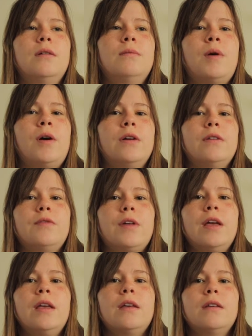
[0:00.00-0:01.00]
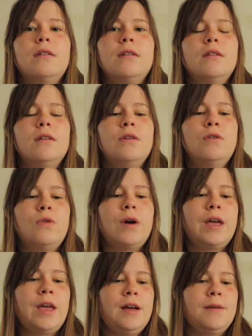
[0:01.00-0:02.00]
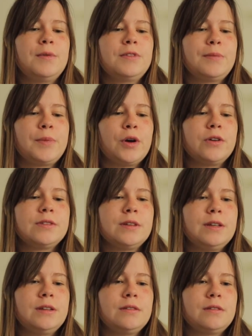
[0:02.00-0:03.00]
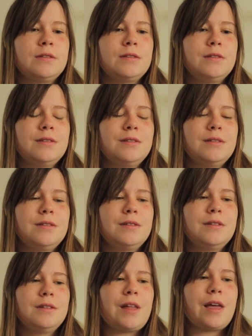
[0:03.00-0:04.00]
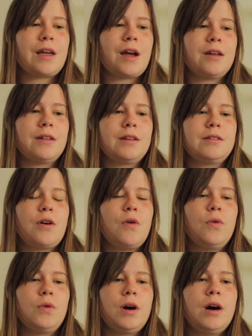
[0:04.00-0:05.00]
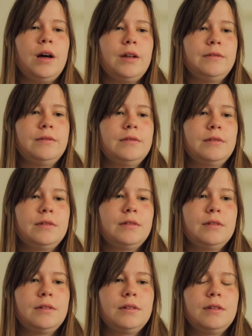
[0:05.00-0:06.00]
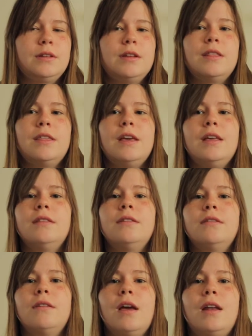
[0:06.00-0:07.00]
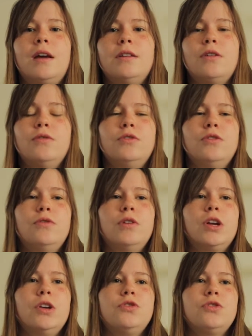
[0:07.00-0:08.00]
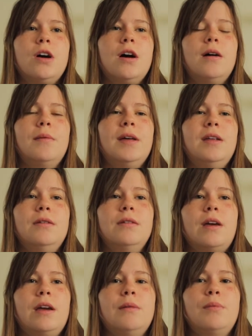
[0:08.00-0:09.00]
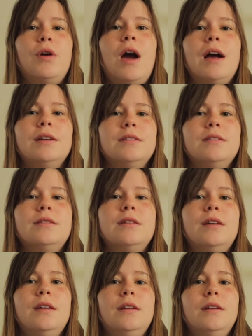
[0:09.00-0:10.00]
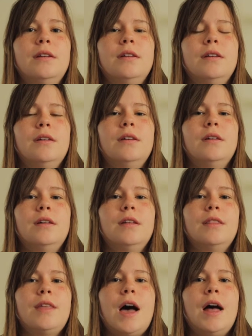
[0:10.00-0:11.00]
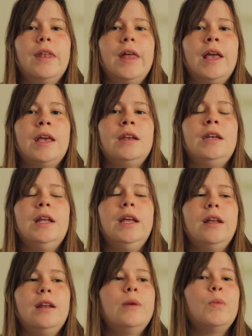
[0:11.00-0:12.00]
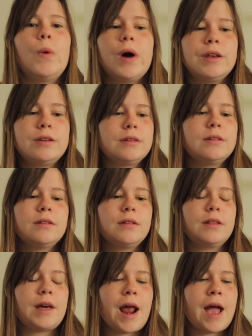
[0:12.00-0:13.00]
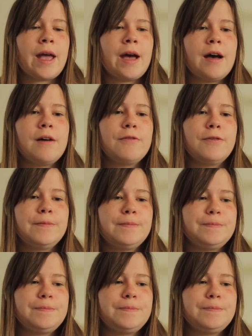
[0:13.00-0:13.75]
part of like who I am as a person is like I like to hold on to things, and I don't do a good job in like practicing that like need and want that I have,